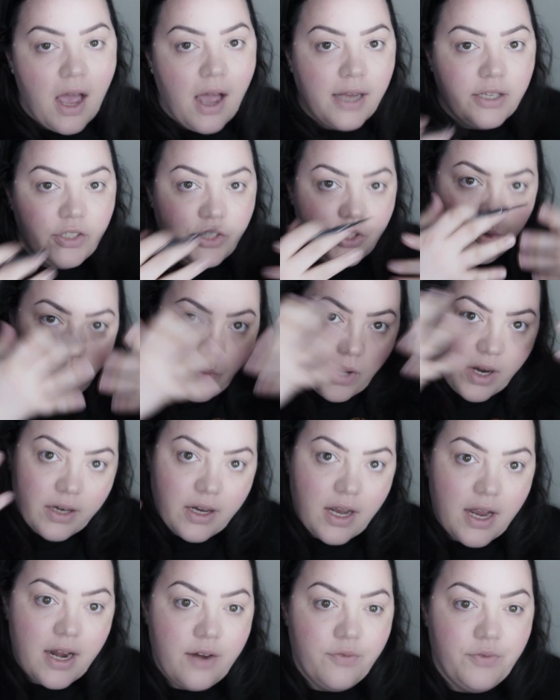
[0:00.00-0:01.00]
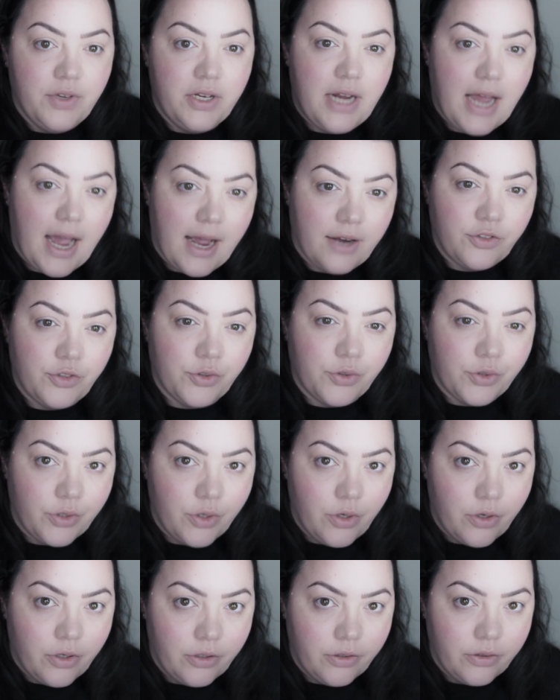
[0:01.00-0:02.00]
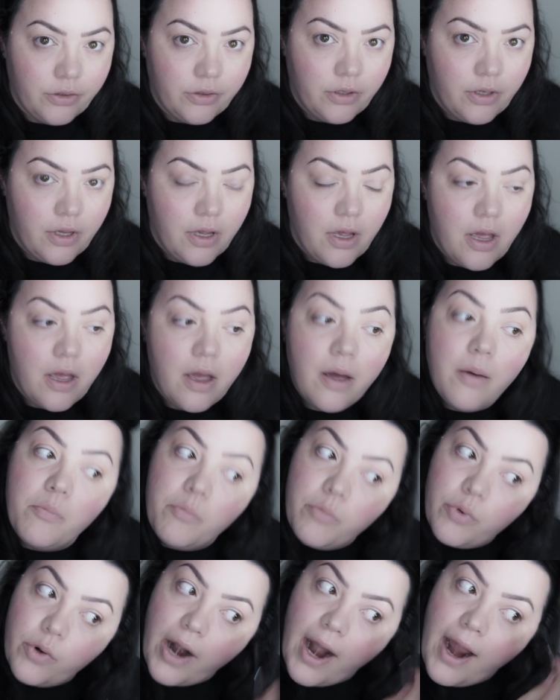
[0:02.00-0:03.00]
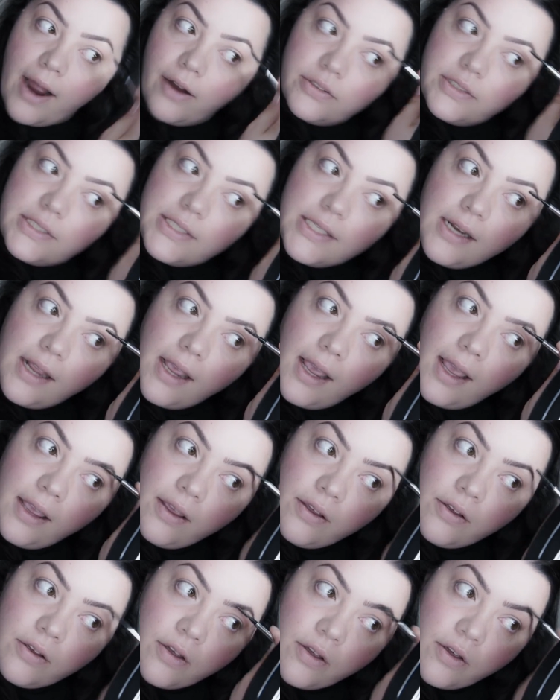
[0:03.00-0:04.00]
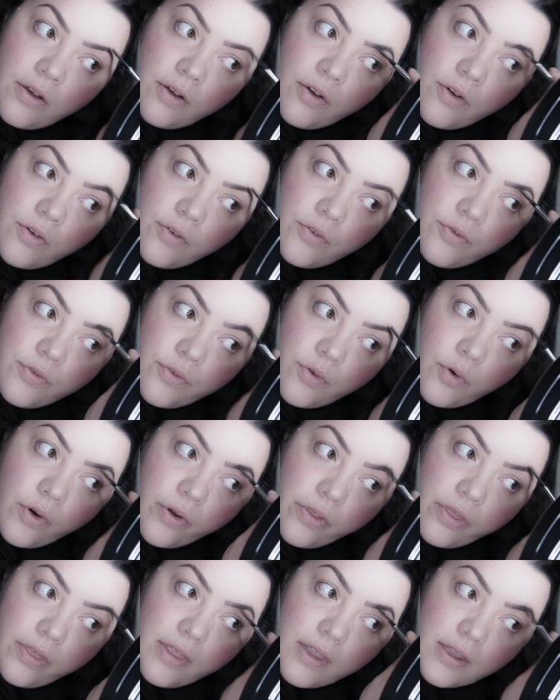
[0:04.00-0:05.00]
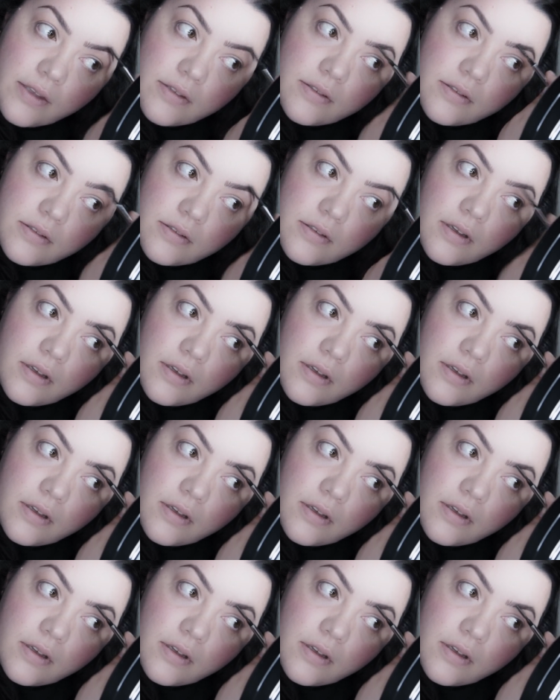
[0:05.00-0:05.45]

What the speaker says: I do want kind of a natural brow today for this.